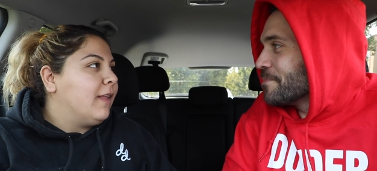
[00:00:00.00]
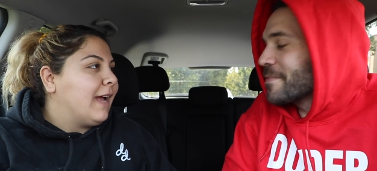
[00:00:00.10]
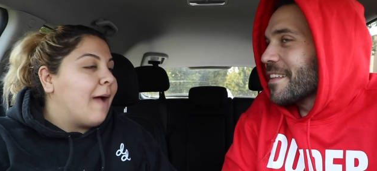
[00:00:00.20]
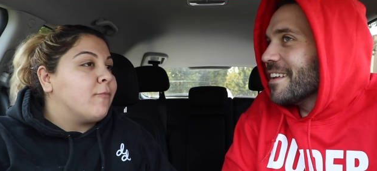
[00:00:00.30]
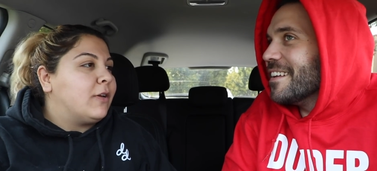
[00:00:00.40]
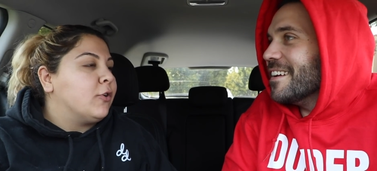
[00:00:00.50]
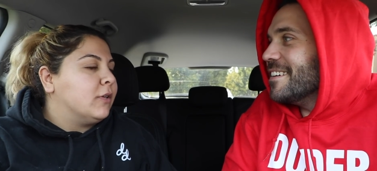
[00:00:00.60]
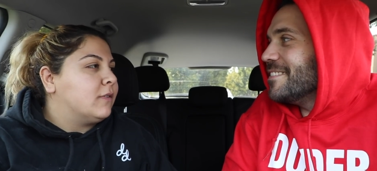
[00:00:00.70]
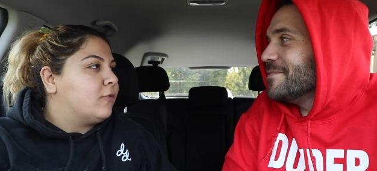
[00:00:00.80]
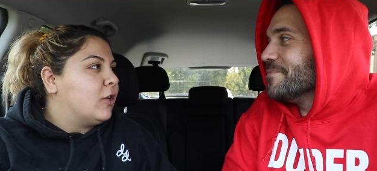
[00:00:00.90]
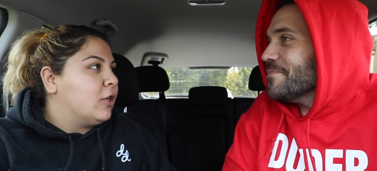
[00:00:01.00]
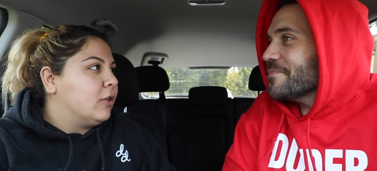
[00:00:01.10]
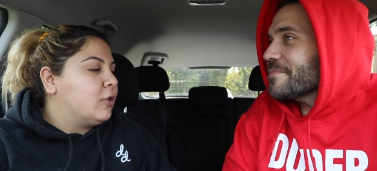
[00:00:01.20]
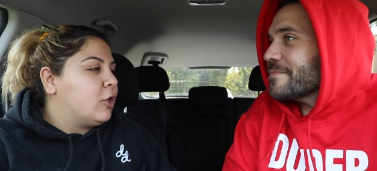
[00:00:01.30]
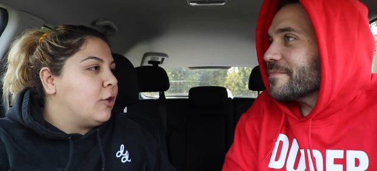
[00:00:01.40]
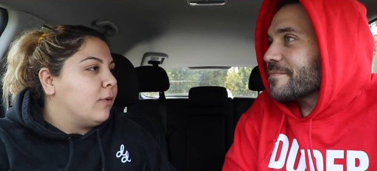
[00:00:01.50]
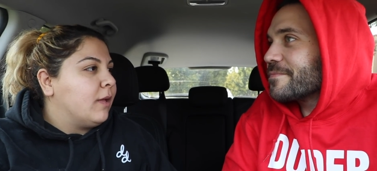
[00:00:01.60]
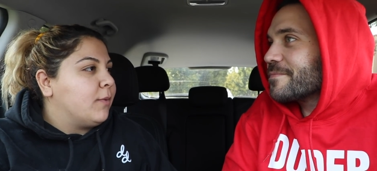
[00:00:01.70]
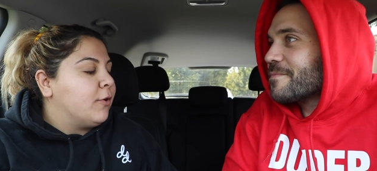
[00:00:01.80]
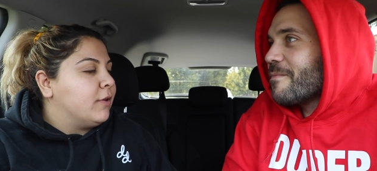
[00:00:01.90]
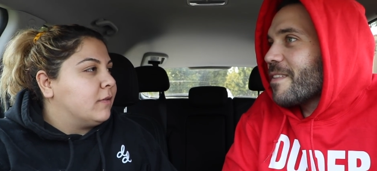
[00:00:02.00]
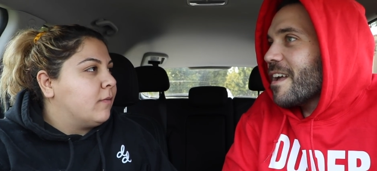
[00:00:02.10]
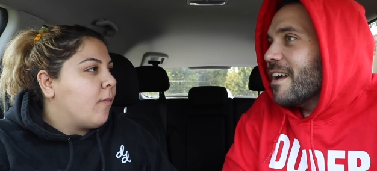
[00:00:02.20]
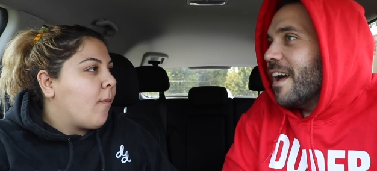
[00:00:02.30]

Speaker 1: like? I'm curious, genuinely, I'm curious.